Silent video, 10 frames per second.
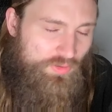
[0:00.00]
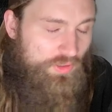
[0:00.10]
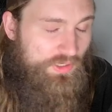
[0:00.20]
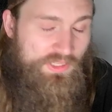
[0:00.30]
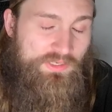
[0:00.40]
or
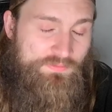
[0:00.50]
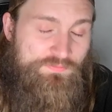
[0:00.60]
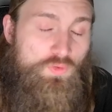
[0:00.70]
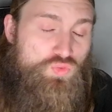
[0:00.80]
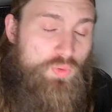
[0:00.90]
in
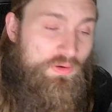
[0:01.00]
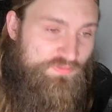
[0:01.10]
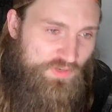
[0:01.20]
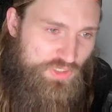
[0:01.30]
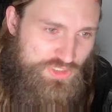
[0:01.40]
first round
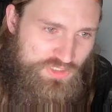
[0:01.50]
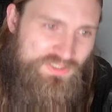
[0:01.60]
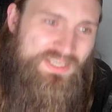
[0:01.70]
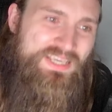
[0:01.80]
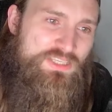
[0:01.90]
finishes,
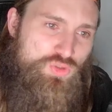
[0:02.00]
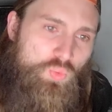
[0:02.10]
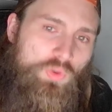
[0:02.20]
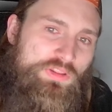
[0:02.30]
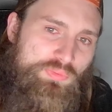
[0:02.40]

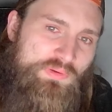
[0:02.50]
23